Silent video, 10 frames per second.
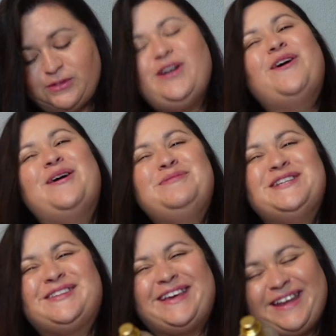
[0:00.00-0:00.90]
No, I'm
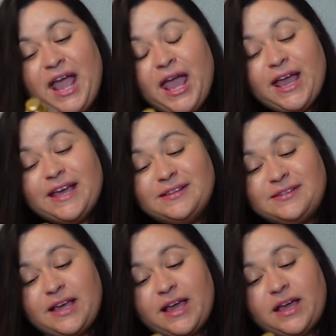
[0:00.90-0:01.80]
just kidding. It
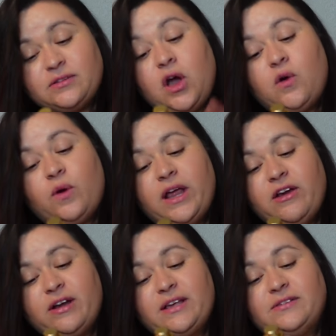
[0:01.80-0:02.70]
says, oh,
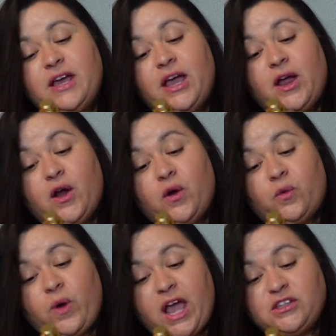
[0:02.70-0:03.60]
here it is.
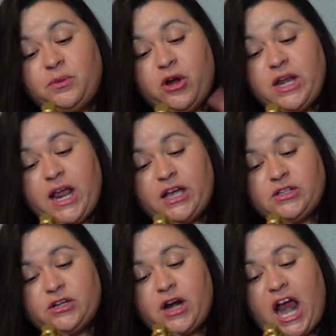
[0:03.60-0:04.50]
Raspberry
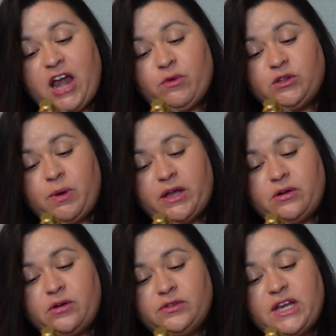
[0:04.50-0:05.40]
nectar, iris
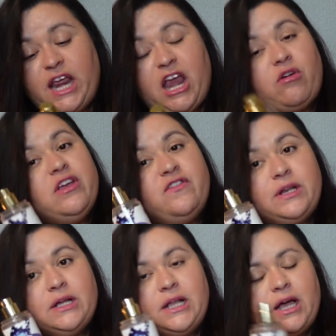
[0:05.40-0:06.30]
petals, and airy
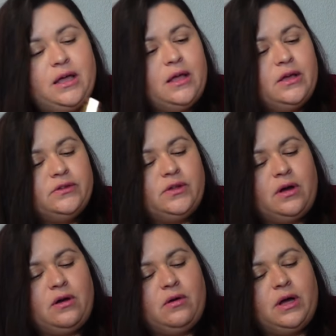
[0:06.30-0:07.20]
vanilla.
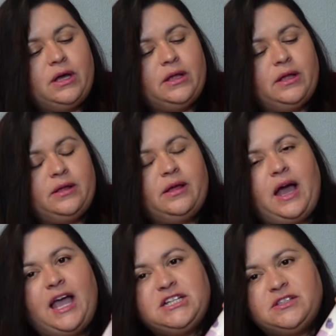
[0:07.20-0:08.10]
So
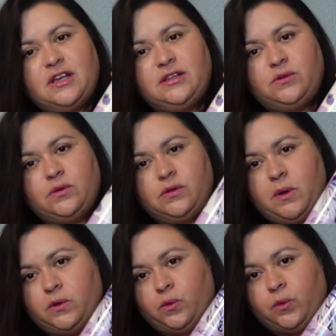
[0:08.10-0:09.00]
I just thought this one
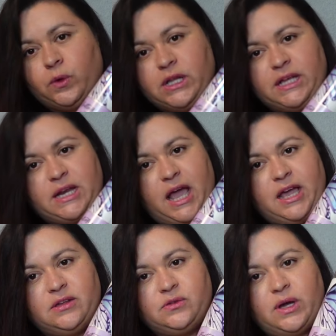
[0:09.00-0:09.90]
smelled really
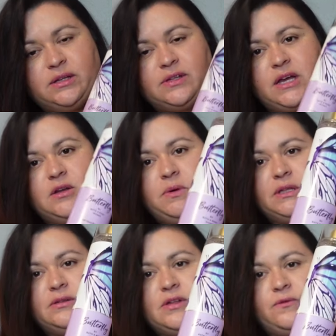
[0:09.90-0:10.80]
nice. So I decided to pick
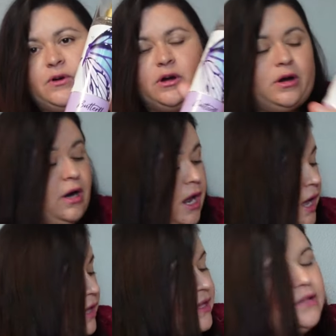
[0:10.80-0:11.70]
this up for her.
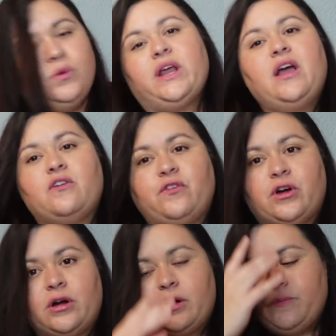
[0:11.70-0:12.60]
And that's what I got for
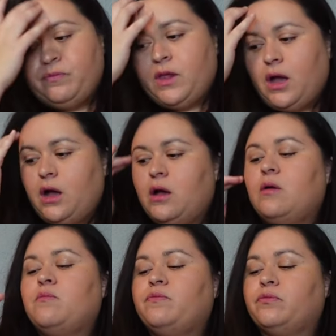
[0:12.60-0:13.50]
her.
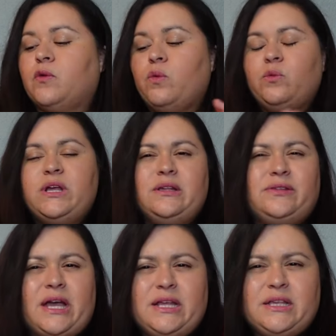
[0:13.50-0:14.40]
Um, when we
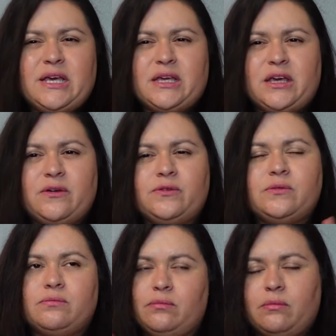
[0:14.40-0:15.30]
decided to get
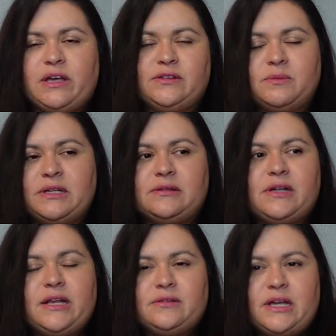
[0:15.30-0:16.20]
gifts, my siblings
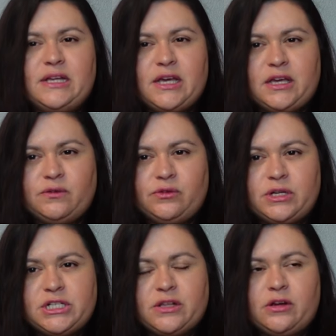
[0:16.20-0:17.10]
and I decided to get gifts for
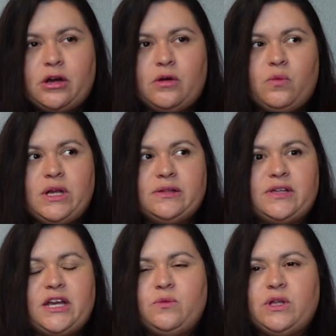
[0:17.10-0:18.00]
each other. We
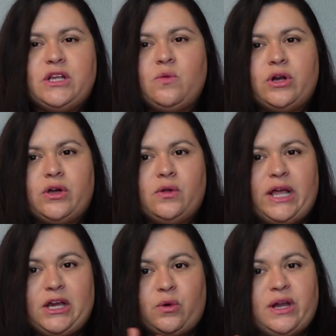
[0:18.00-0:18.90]
decided we didn't want to go
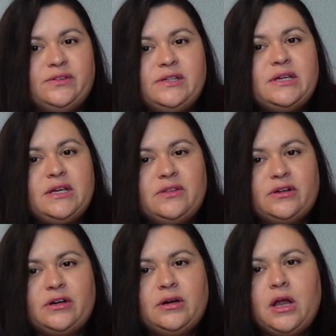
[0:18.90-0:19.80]
like crazy
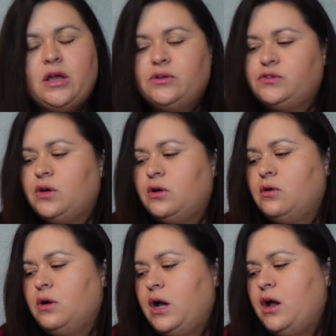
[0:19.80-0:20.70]
either.
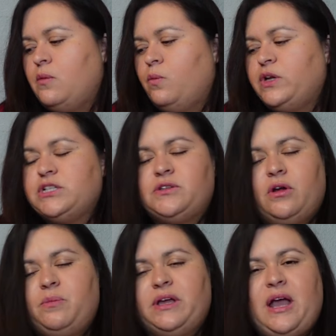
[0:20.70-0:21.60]
So um, we just
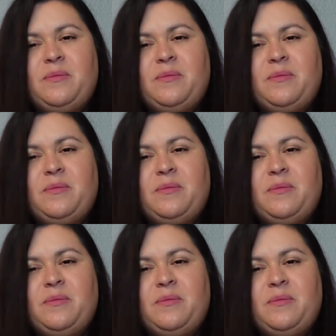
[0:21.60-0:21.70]
are pick.